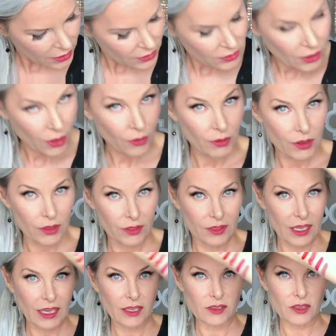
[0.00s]
So
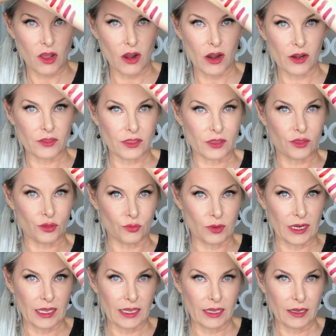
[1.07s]
these are the
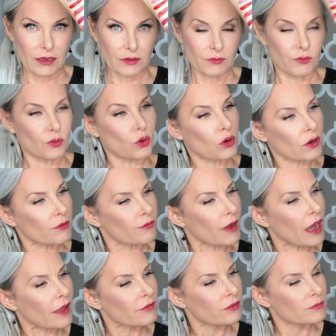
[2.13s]
3, 4,
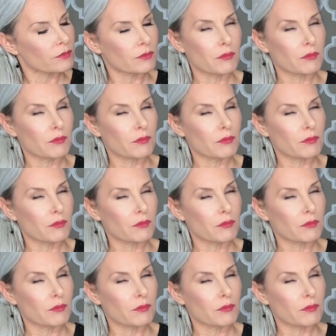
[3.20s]
5.